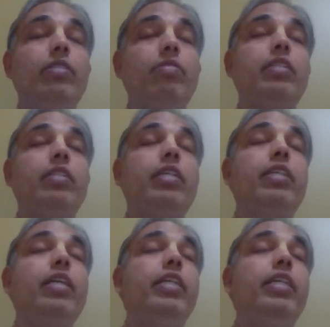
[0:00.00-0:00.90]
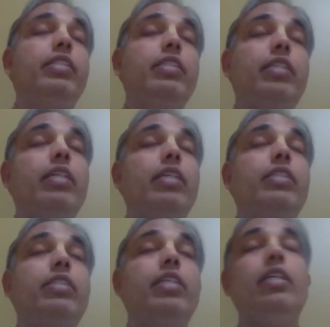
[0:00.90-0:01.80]
At a certain age, certain
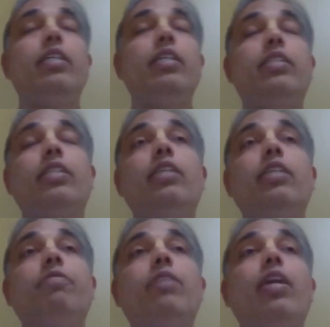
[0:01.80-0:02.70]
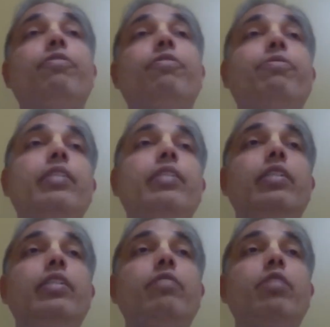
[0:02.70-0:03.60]
stage of the life,
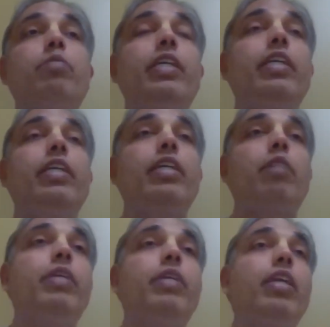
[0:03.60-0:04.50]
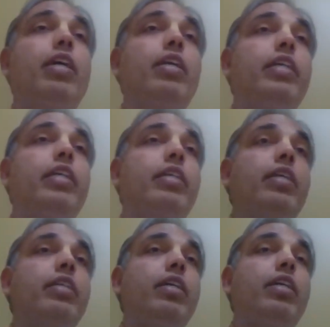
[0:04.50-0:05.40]
whether beginning or middle or later
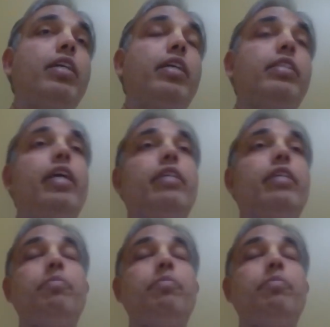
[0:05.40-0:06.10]
or at the end.